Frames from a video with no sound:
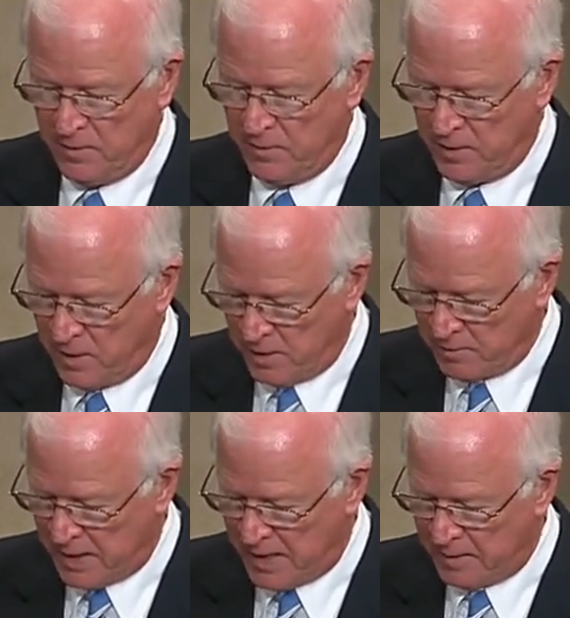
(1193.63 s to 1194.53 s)
The
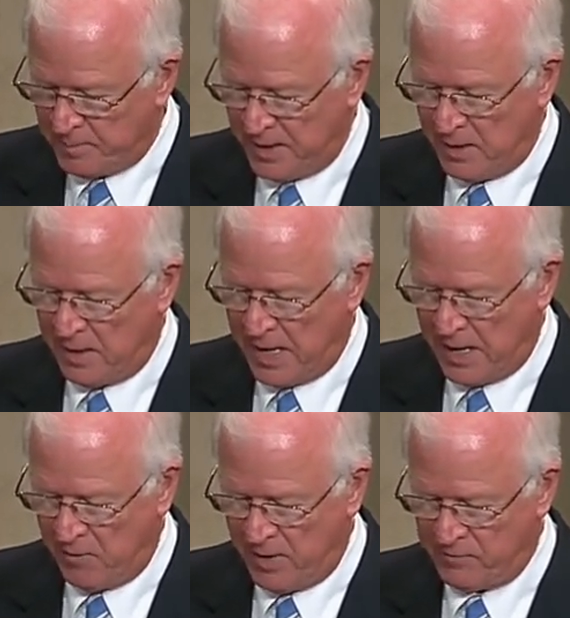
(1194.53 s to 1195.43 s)
underlying bill,
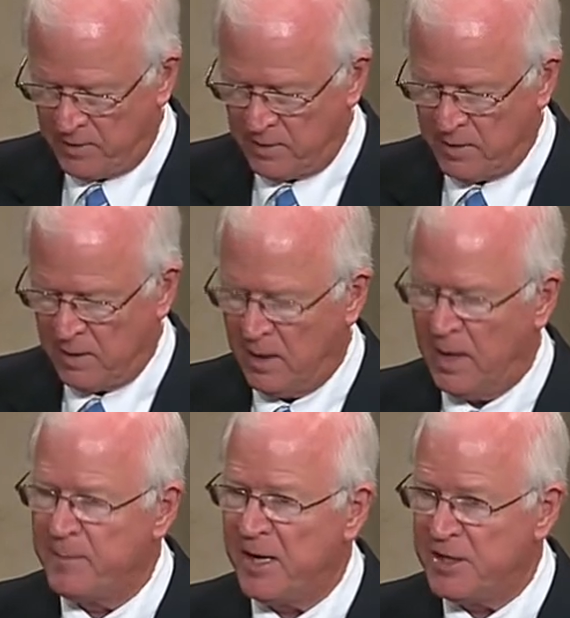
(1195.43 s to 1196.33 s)
however,
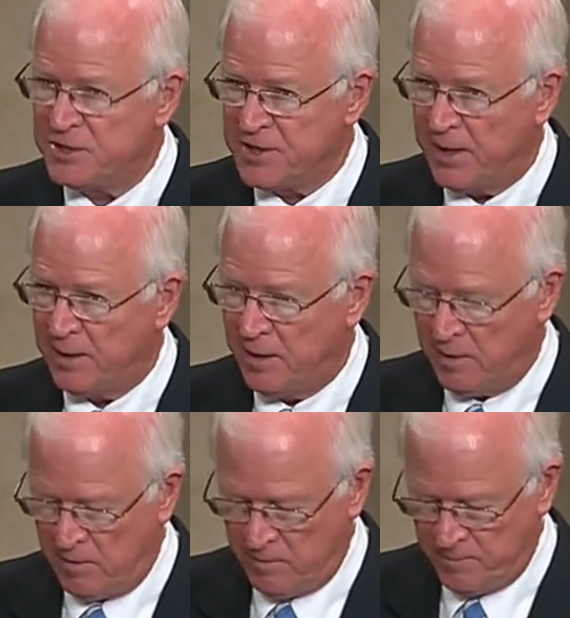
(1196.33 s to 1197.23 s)
eliminates that
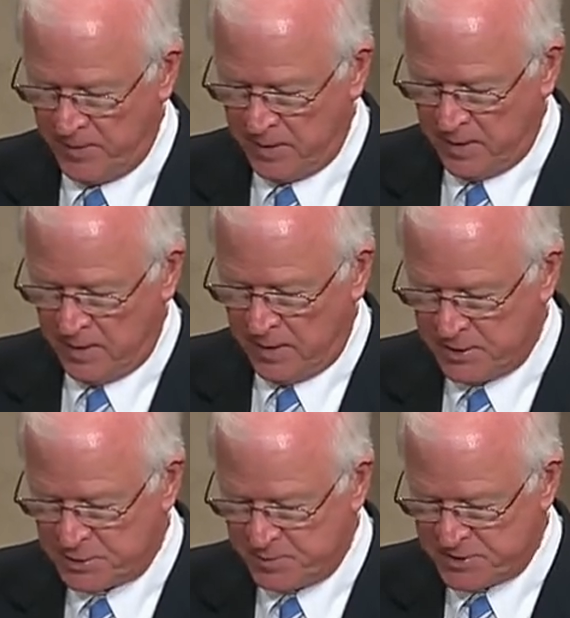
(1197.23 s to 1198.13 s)
law
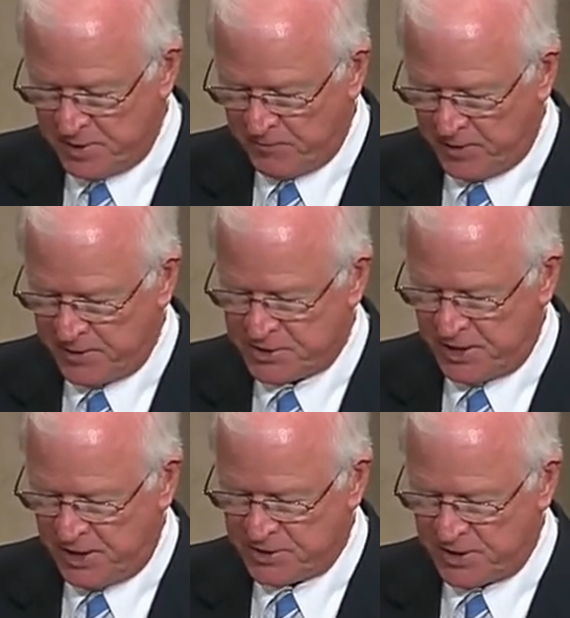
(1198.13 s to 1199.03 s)
and specifically
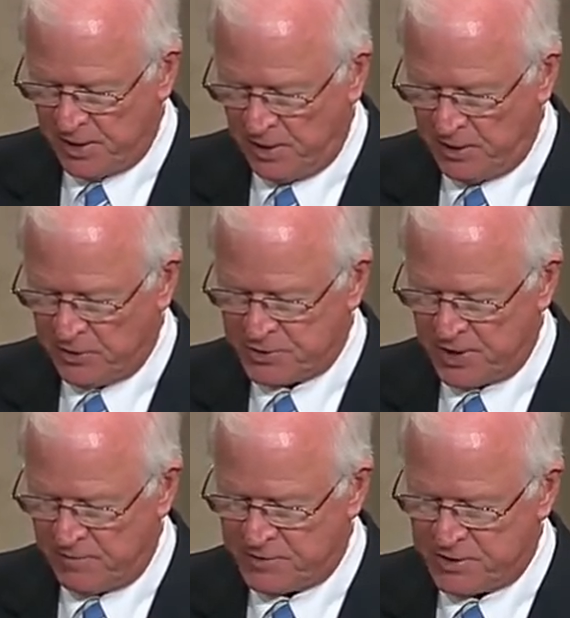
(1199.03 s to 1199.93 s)
says that legal
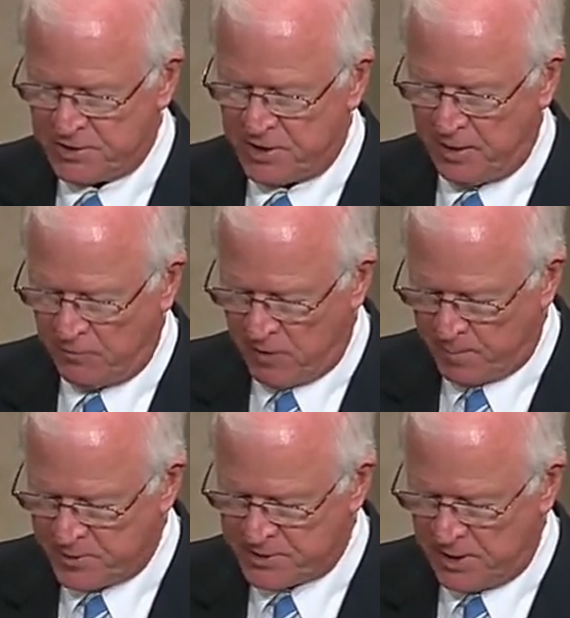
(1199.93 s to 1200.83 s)
services can
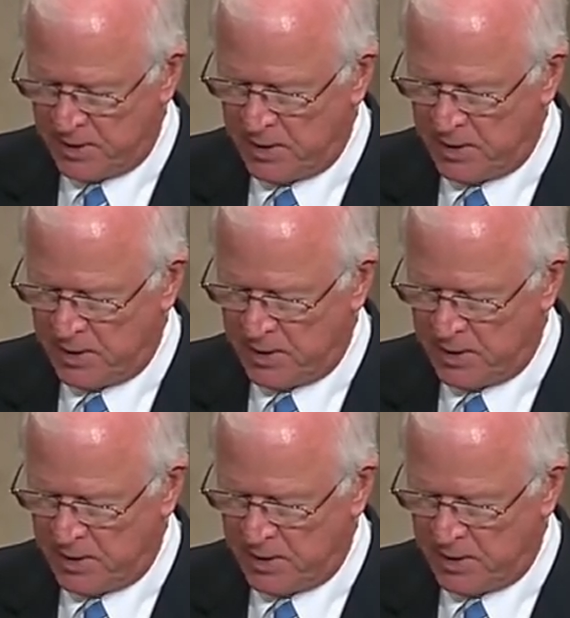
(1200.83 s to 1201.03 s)
represent